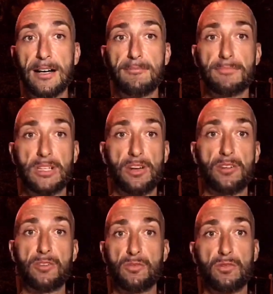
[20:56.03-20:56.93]
you
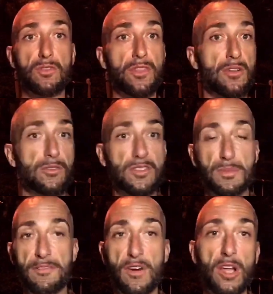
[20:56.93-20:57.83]
know, who has
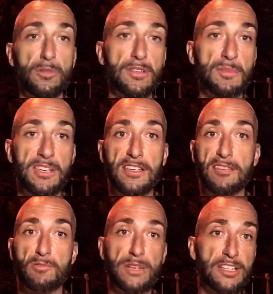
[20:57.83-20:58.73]
been following me
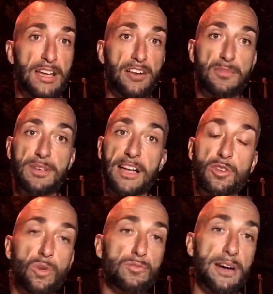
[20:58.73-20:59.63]
reached out to me. I
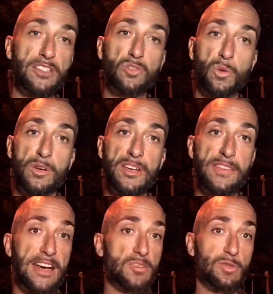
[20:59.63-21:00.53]
told my story, and
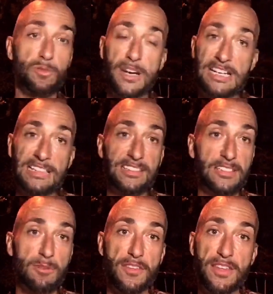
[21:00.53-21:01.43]
that is what Ridiculously
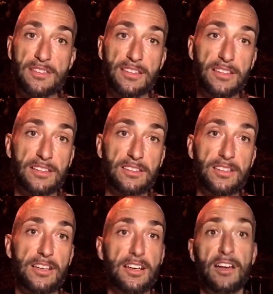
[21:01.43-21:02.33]
Authentic is,
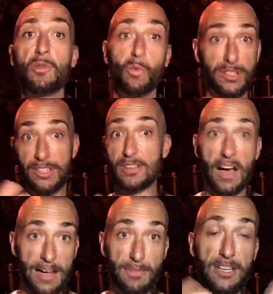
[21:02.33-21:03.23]
which is
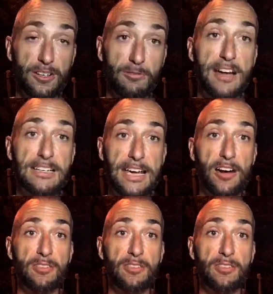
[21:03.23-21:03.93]
I'm here right now,